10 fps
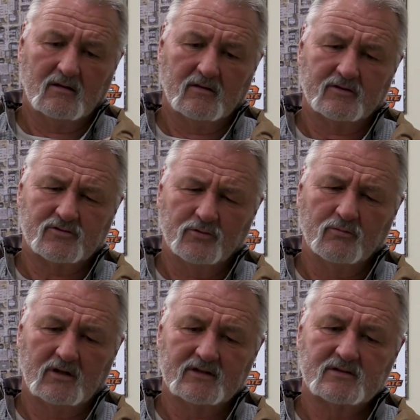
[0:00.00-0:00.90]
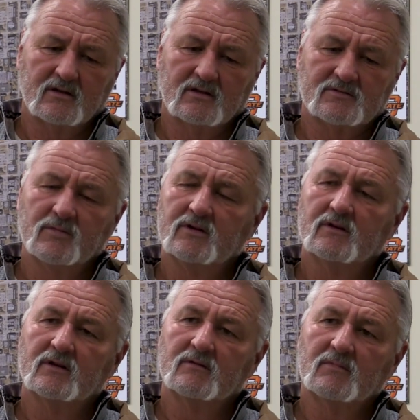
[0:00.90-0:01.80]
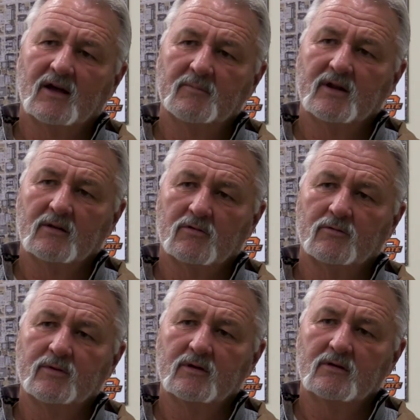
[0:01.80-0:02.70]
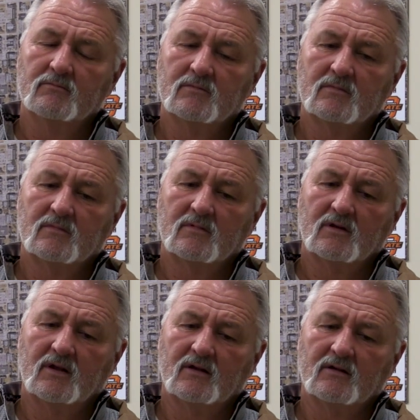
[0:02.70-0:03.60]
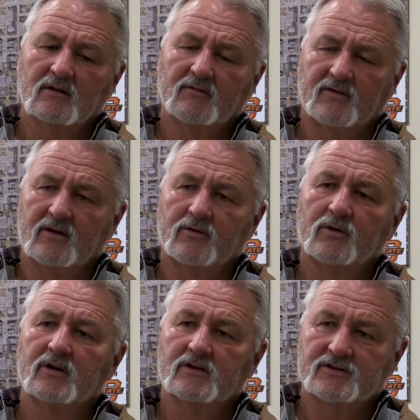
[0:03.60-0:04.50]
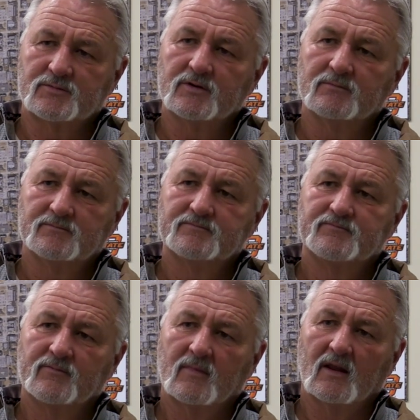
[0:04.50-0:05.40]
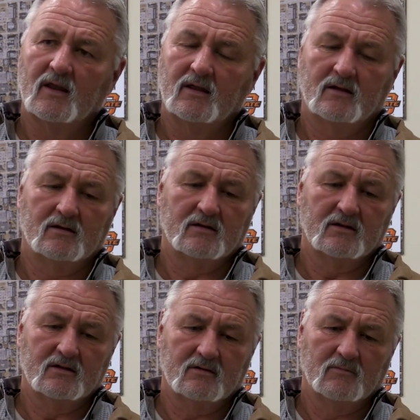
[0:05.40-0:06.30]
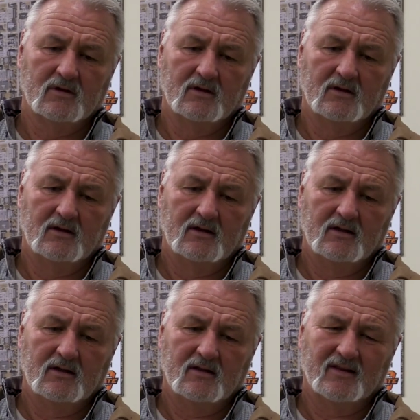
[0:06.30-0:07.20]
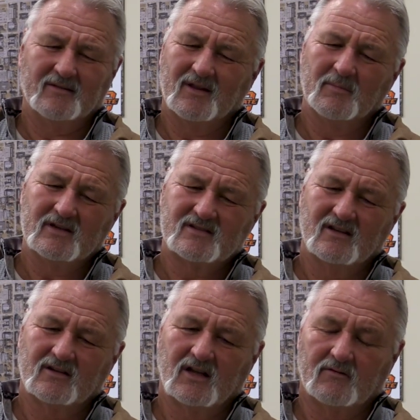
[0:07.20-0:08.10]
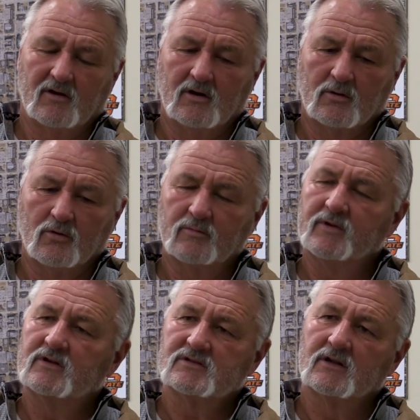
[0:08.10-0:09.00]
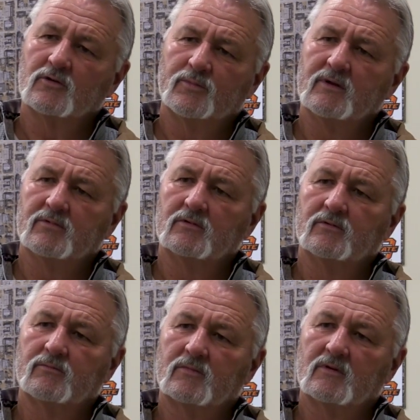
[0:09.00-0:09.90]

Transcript: The true blessing has been that I've been able to be a father and a husband. And that may sound kind of awkward, because I know people